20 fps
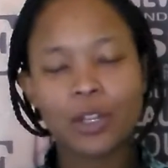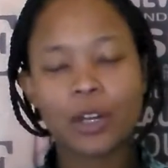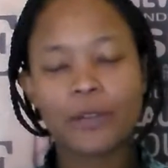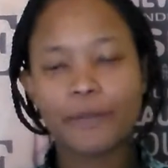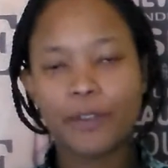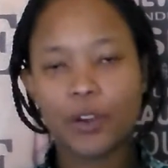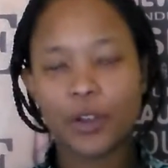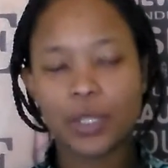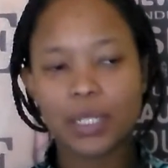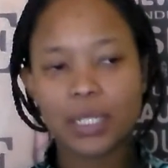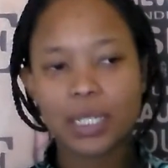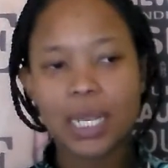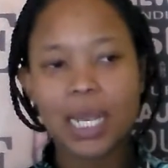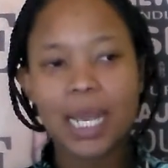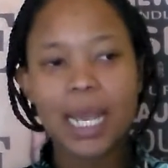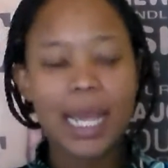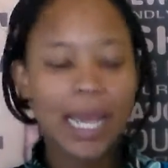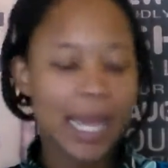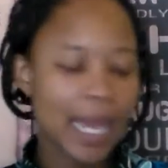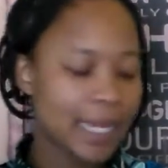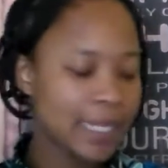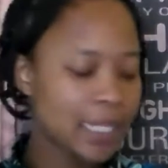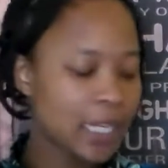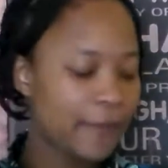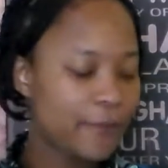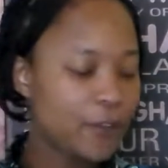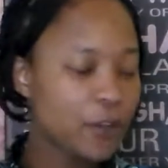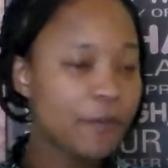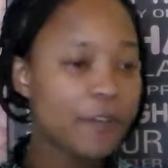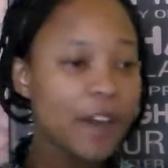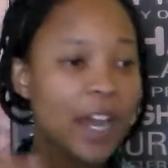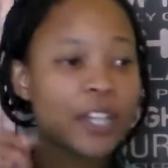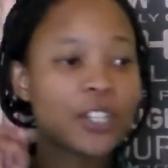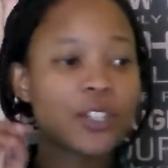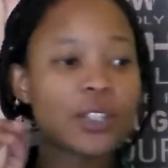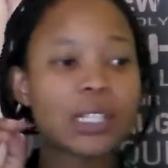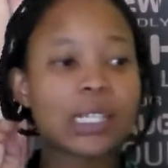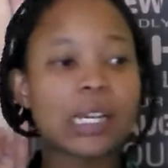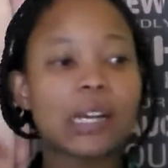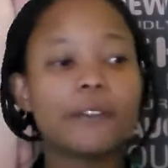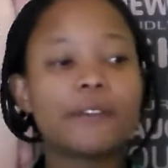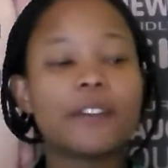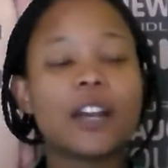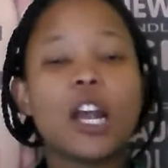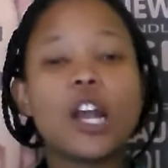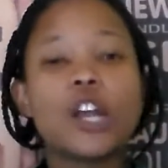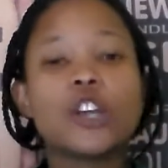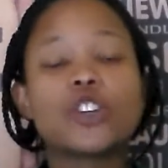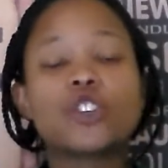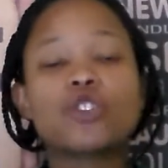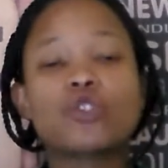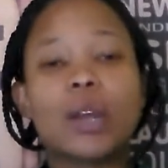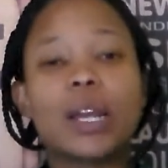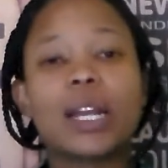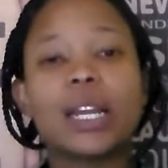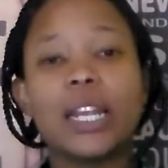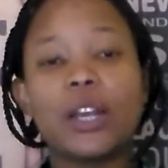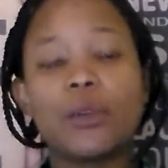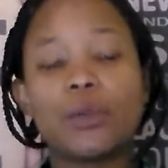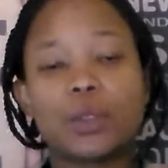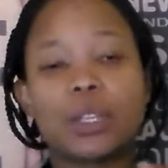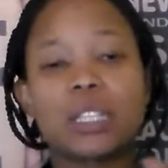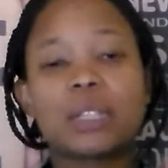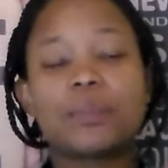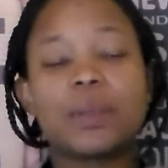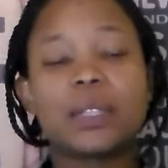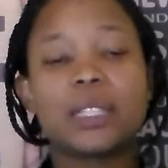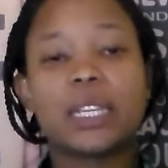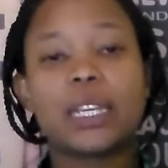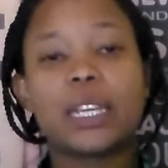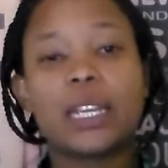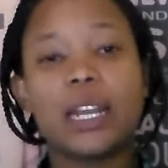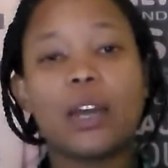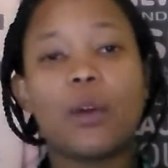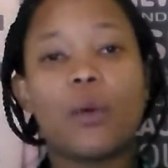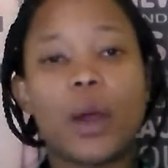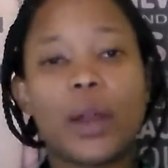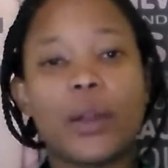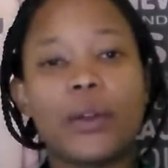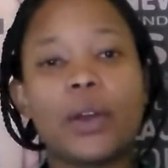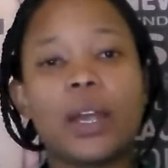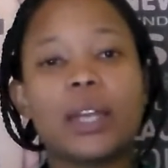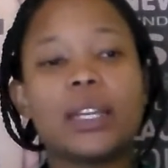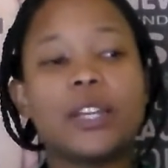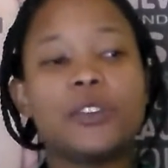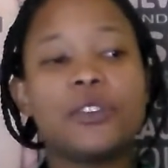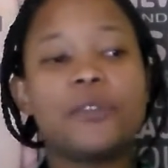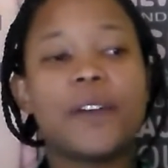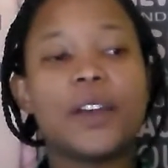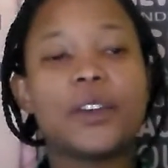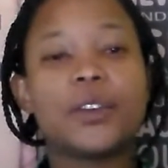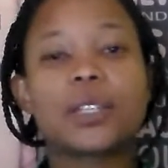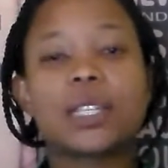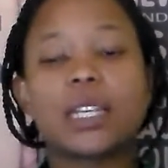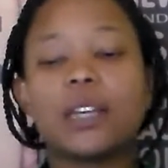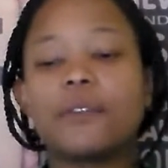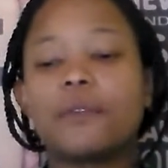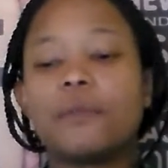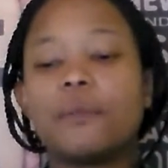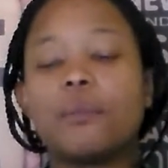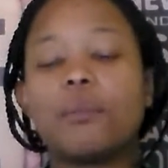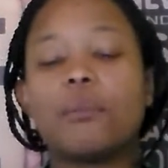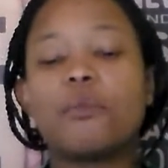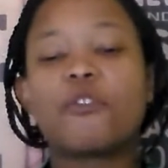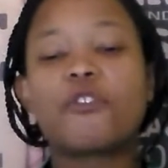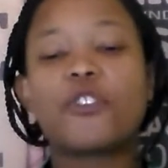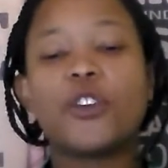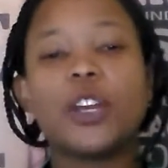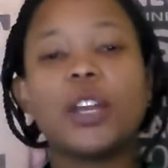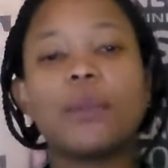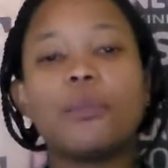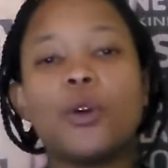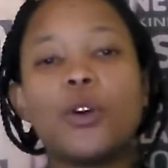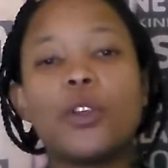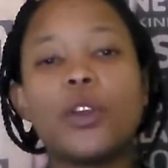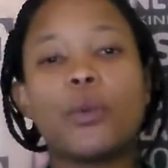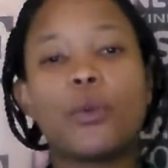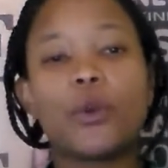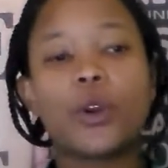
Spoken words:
not flirt. And if you find yourself struggling with this particular one, right, and you find yourself flirting more